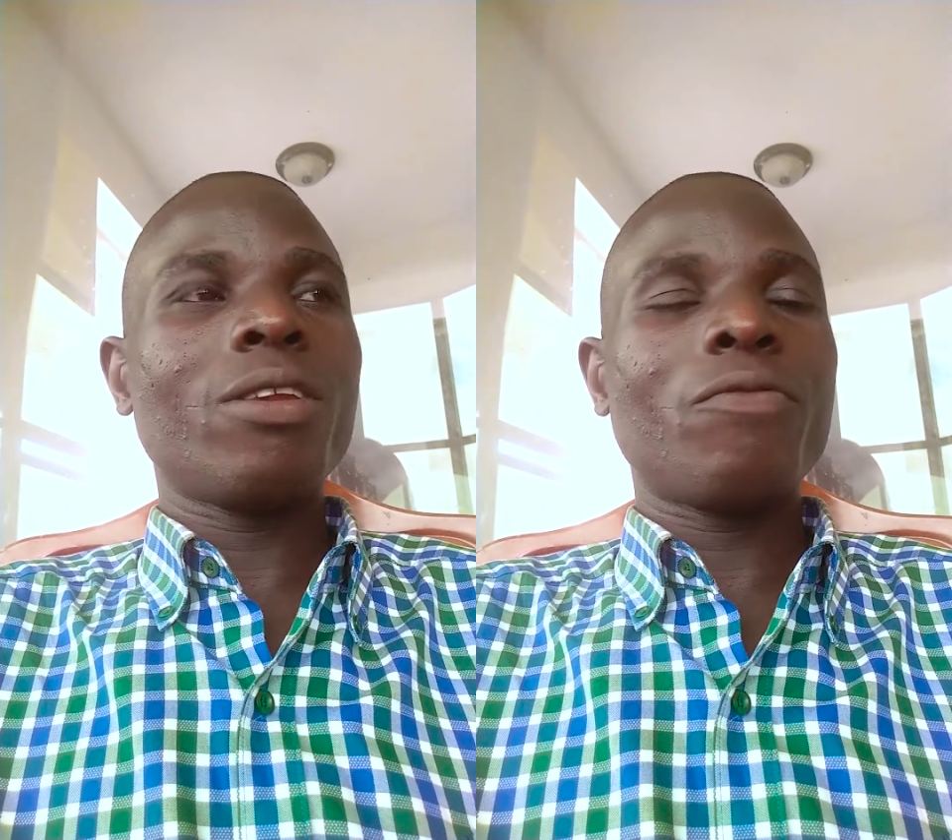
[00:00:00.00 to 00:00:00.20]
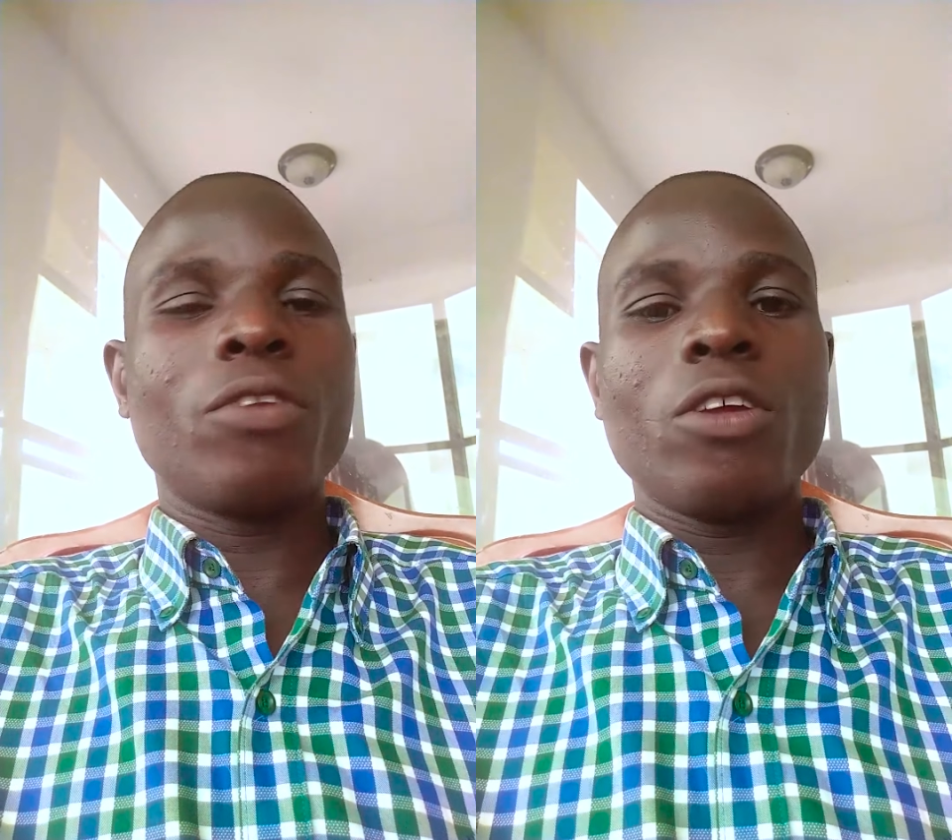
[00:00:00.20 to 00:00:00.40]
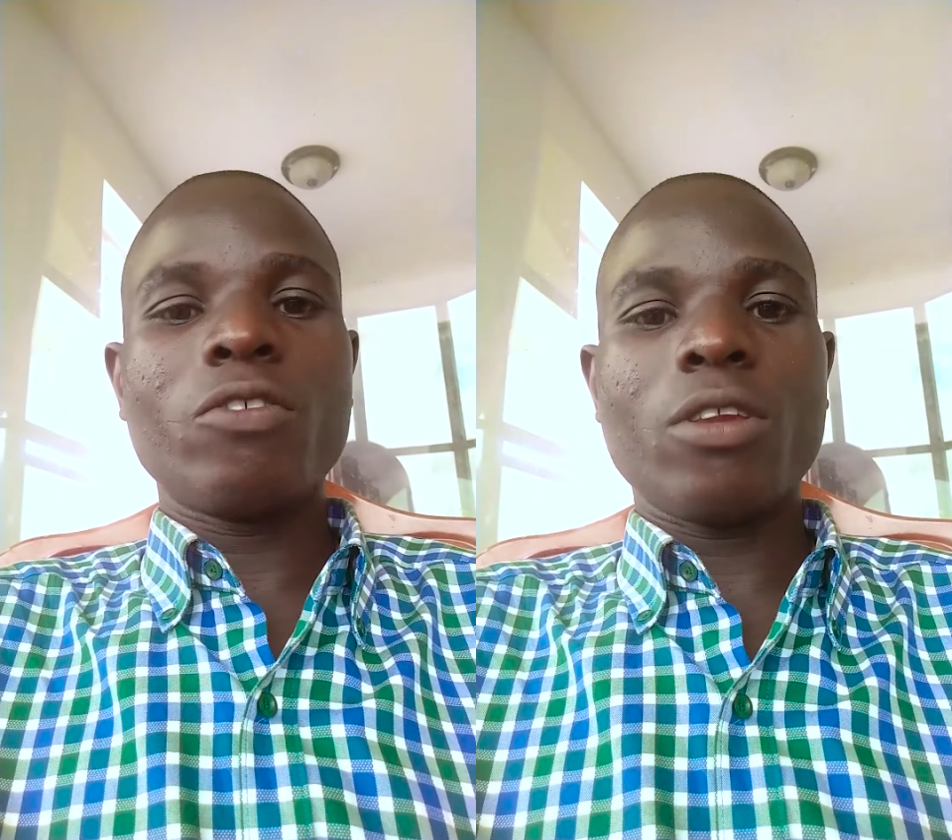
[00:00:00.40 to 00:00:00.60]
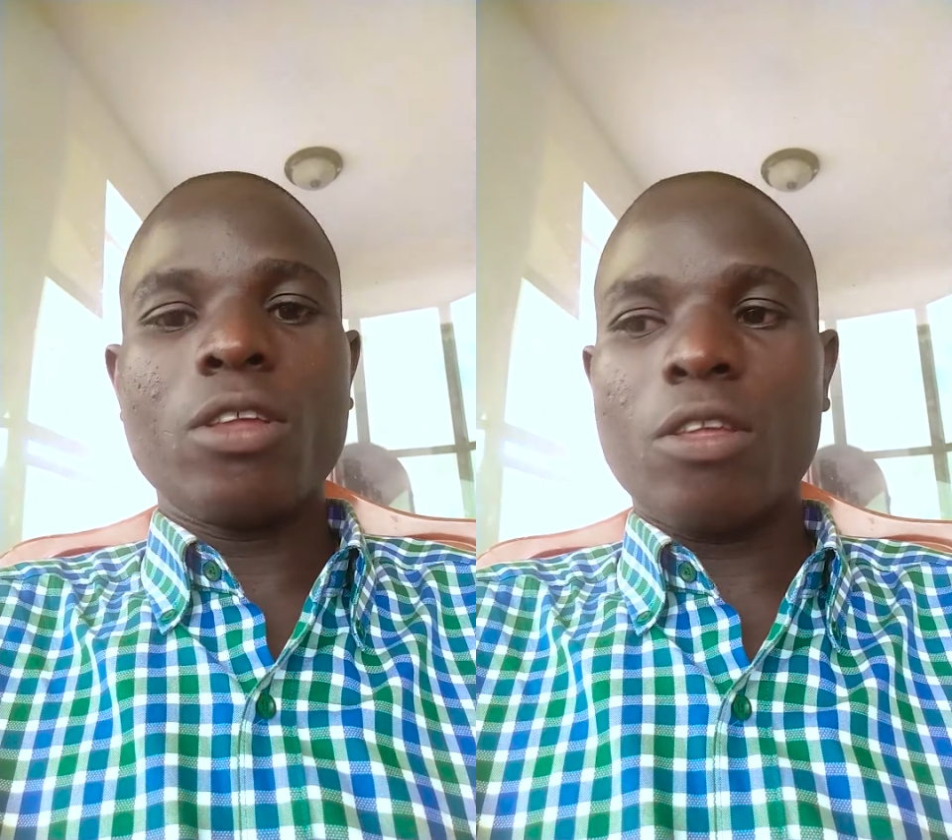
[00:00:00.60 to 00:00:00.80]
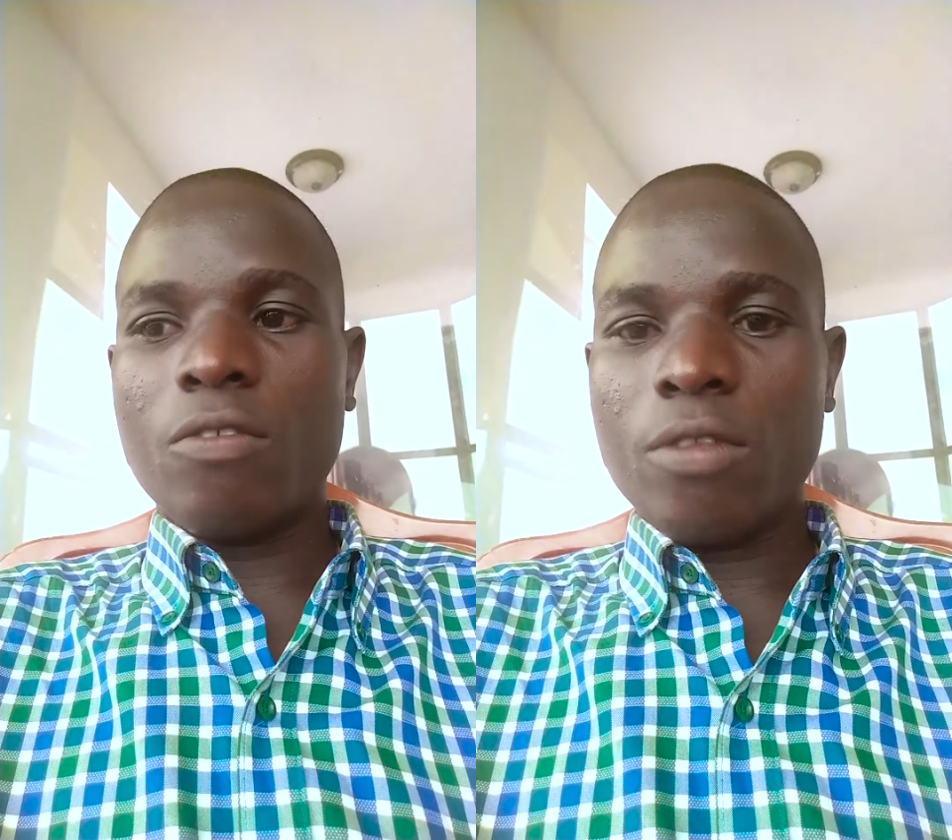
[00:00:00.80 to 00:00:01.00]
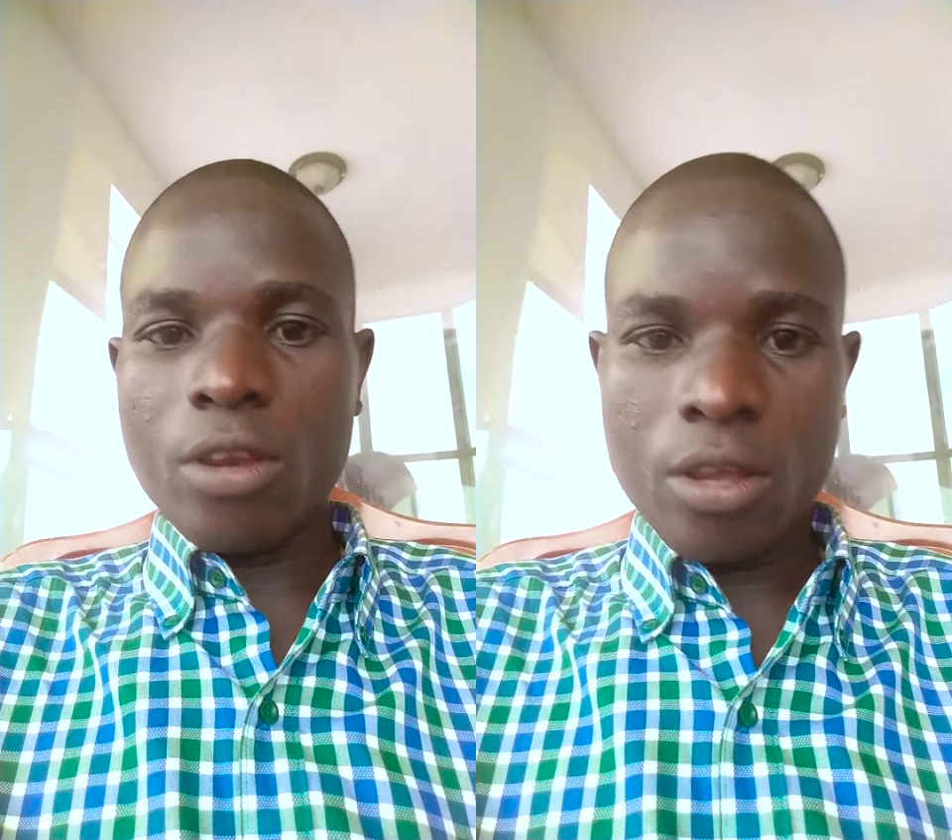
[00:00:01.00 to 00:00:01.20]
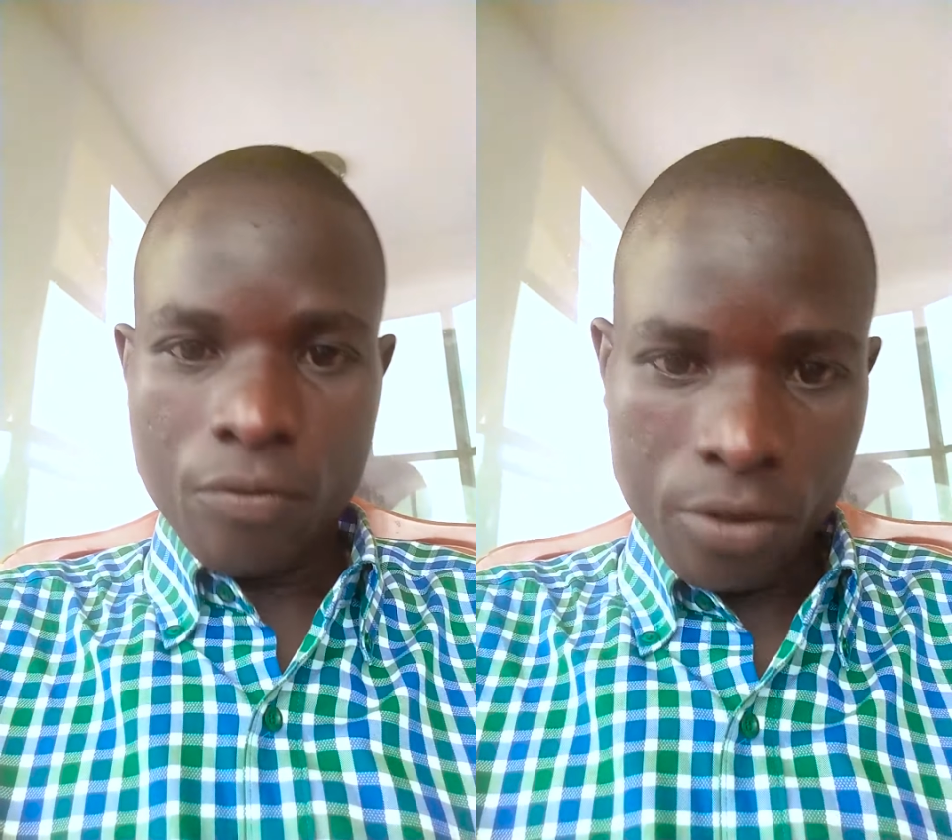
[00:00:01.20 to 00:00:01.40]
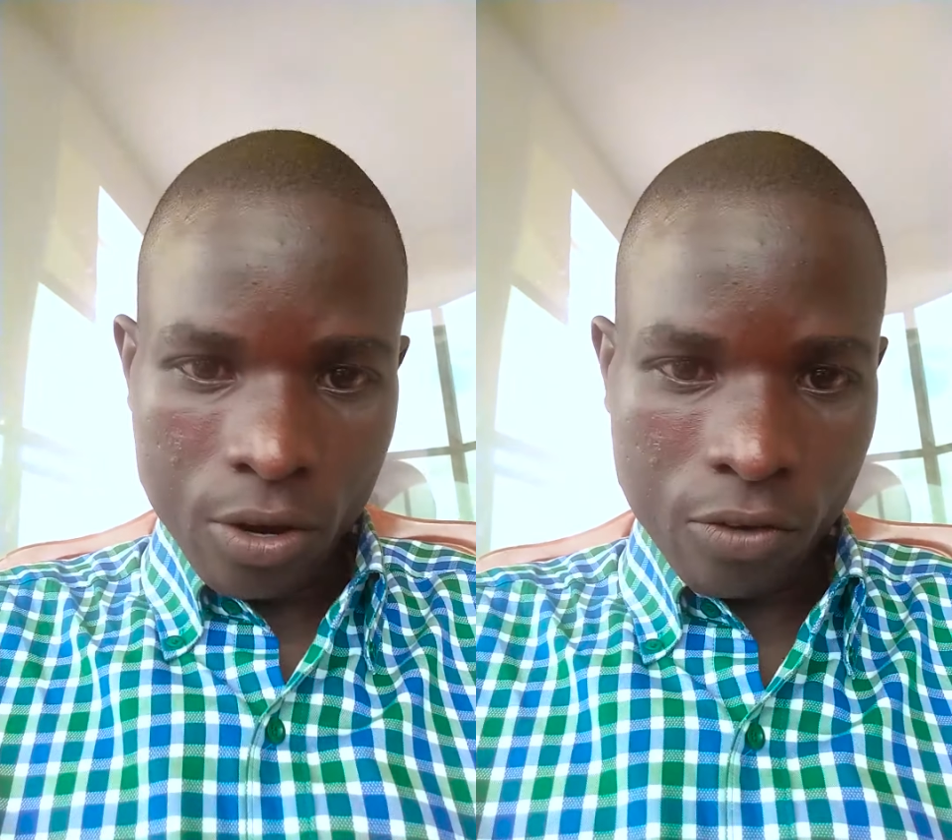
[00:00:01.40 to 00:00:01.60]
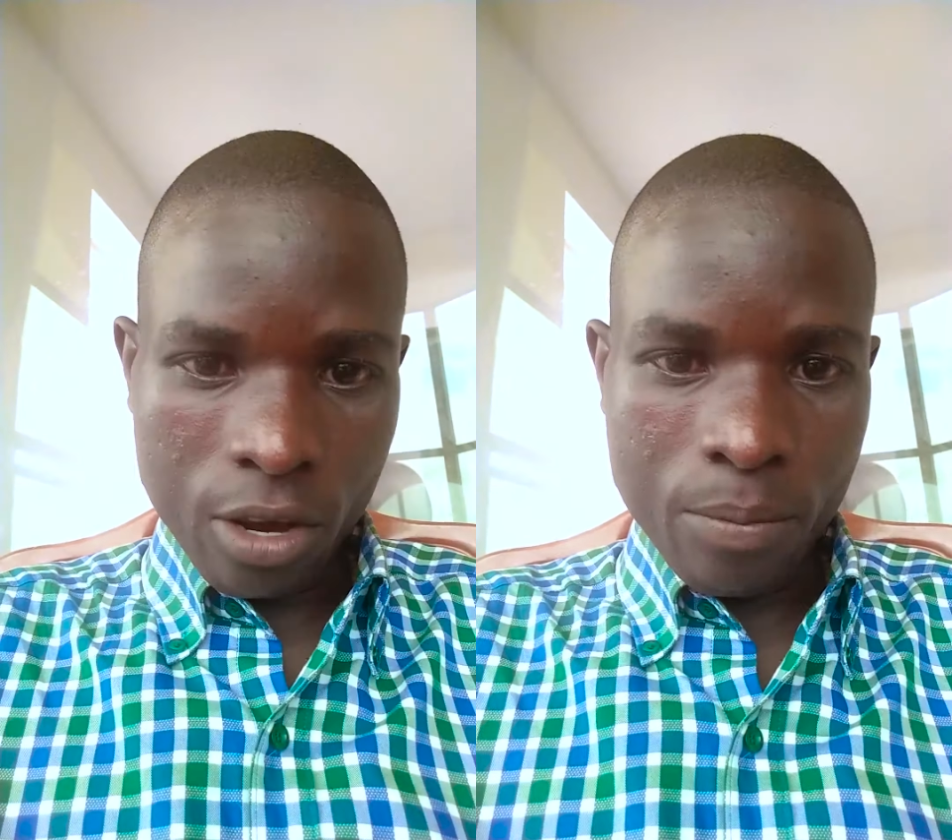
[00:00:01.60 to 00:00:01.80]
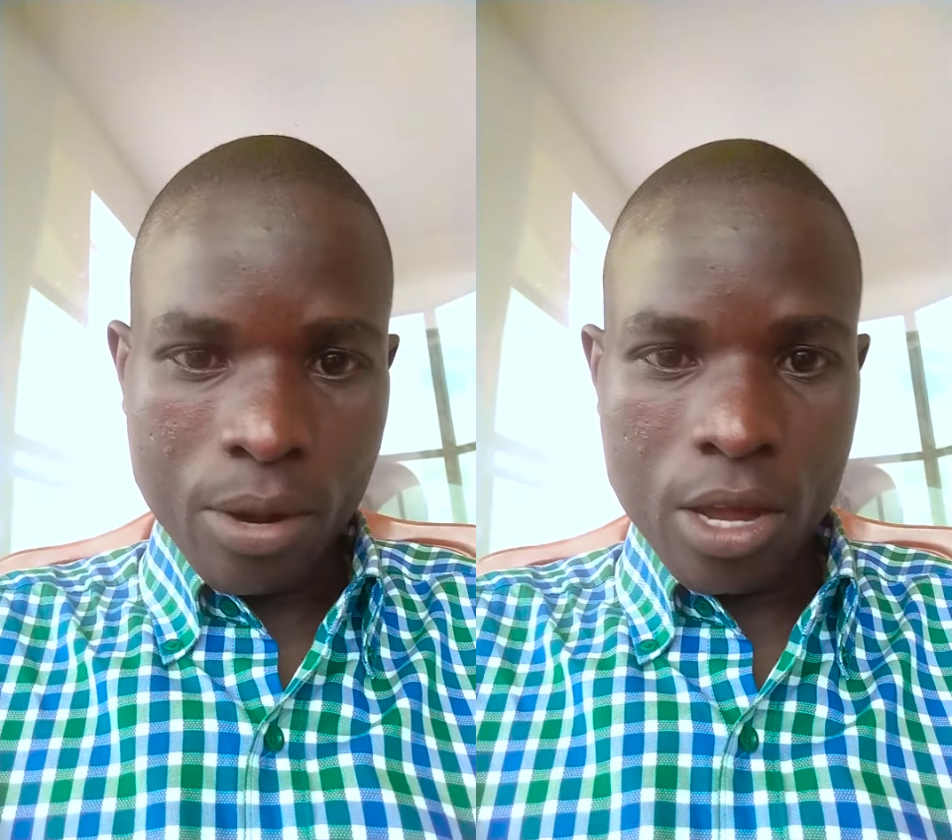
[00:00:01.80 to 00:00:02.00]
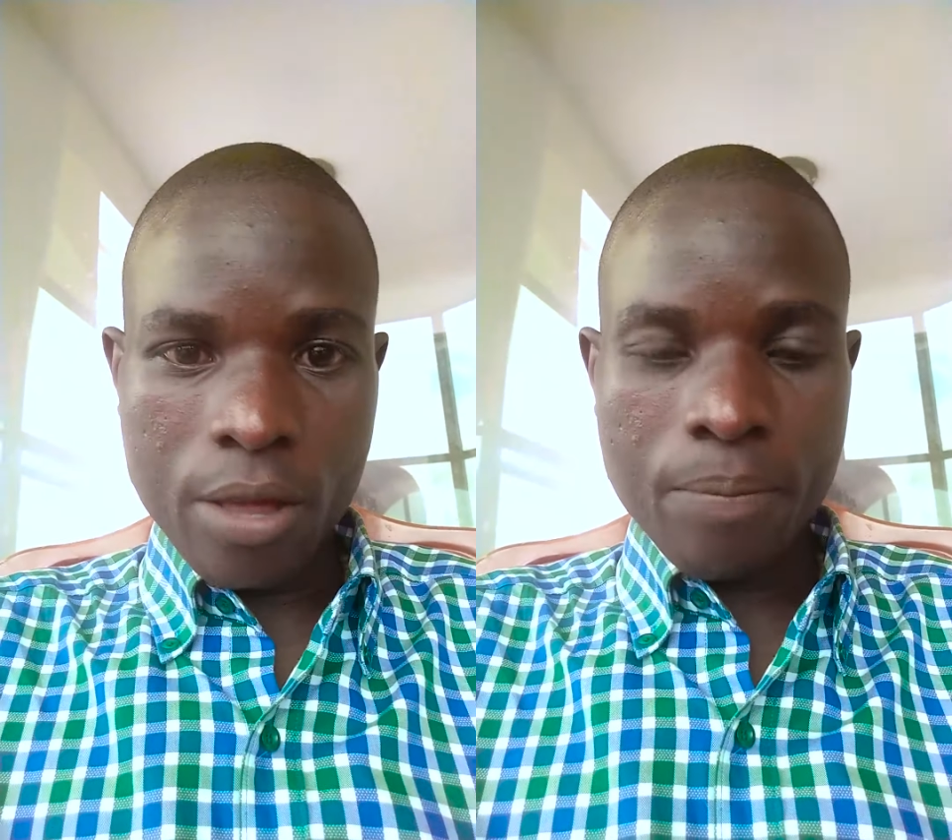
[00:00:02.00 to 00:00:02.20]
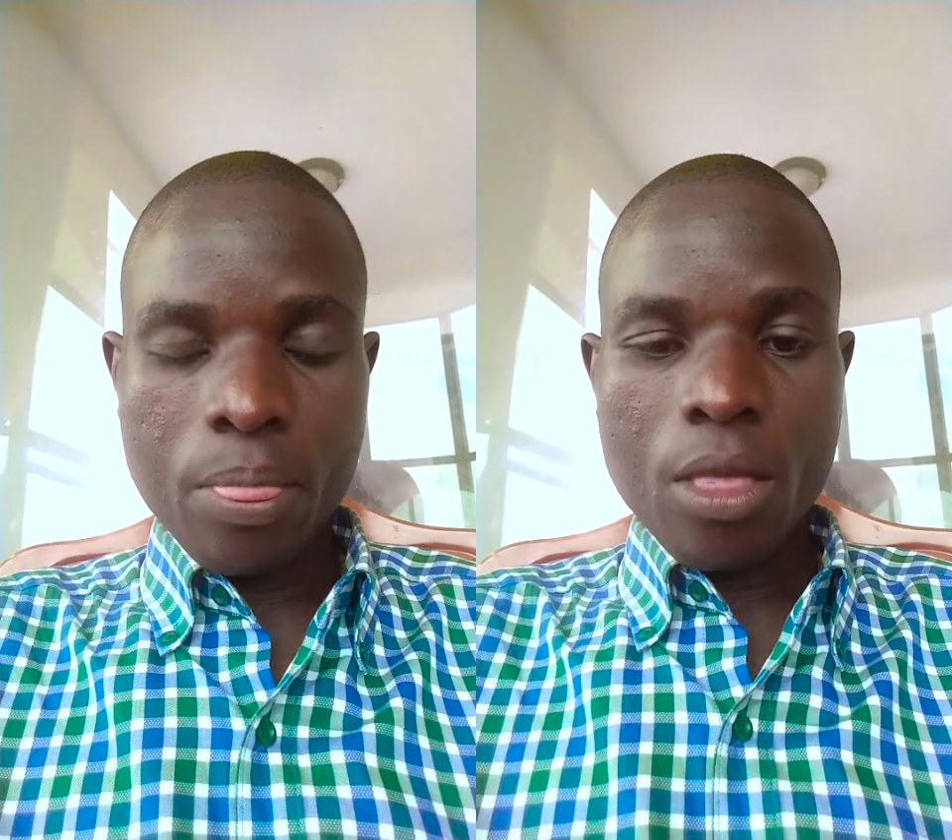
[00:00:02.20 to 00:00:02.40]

definition is the definition by